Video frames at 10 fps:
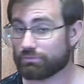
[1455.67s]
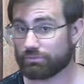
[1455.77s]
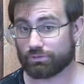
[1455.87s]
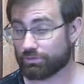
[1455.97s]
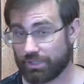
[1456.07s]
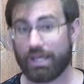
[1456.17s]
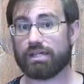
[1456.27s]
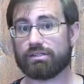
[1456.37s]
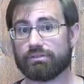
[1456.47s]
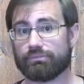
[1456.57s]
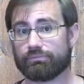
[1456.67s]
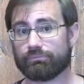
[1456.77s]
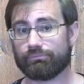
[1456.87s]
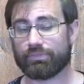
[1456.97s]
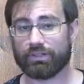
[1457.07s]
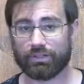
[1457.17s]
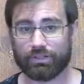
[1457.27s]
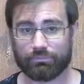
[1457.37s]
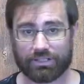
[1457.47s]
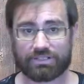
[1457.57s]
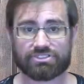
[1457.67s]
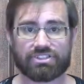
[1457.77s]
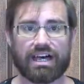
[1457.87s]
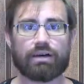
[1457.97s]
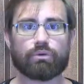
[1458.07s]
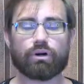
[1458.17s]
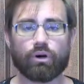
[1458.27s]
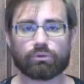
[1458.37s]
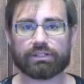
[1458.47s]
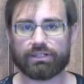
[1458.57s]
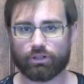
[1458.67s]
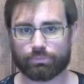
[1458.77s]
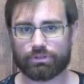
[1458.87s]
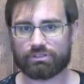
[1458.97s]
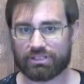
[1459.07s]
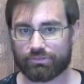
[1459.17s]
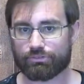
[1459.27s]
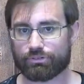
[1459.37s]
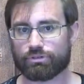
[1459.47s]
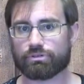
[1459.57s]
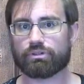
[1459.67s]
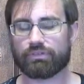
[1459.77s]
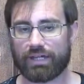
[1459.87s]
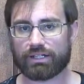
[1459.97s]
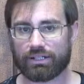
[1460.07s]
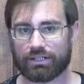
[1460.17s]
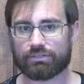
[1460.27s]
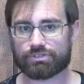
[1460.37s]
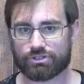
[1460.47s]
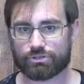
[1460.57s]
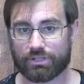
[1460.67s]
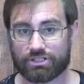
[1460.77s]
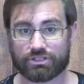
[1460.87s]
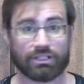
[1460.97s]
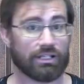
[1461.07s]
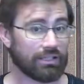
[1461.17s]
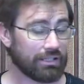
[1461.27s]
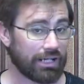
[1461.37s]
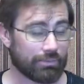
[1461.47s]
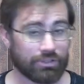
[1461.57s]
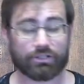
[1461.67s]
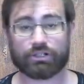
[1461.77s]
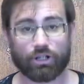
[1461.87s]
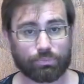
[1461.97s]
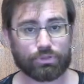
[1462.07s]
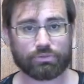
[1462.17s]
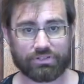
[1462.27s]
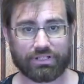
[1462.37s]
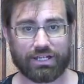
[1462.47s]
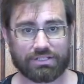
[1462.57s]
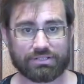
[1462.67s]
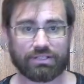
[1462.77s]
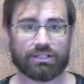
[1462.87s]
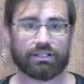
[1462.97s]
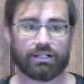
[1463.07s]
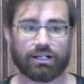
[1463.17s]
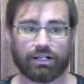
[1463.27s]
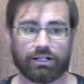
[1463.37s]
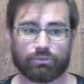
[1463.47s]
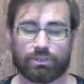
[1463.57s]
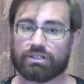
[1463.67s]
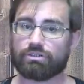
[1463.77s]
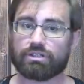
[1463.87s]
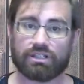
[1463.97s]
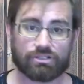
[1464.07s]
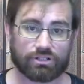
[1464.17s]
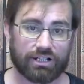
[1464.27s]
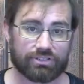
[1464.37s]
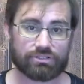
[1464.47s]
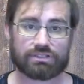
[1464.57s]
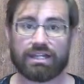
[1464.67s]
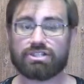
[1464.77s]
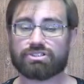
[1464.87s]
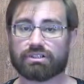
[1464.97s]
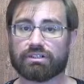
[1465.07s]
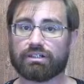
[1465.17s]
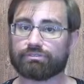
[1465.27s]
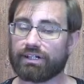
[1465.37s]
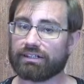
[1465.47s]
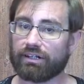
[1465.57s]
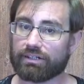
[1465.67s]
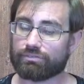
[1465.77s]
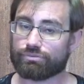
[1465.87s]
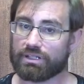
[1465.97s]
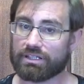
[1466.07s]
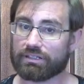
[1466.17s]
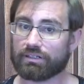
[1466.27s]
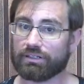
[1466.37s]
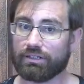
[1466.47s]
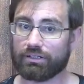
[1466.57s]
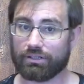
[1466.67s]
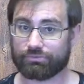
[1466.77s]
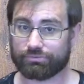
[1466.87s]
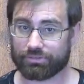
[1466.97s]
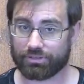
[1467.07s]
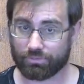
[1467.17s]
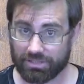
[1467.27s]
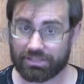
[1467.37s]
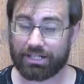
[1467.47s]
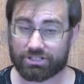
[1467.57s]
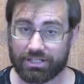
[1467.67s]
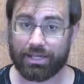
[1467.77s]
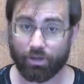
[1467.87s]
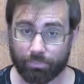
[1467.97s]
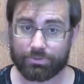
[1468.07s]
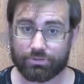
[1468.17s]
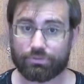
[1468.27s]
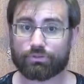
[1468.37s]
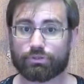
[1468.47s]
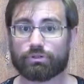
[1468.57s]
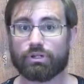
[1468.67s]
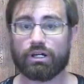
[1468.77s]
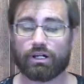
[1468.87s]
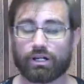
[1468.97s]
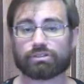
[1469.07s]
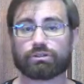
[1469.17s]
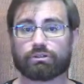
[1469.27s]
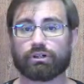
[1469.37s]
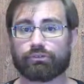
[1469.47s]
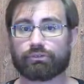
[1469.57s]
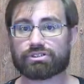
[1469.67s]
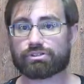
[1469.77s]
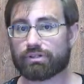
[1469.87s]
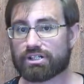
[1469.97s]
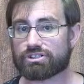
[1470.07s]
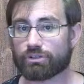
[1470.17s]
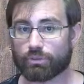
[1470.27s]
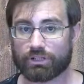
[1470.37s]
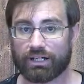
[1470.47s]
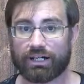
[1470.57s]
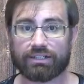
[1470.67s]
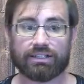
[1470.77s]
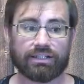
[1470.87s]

create, because that will only help you get through that kind of situation. I'm here to help you with that. We can do an initial consultation, find out if we can actually help you through our total health restoration or not.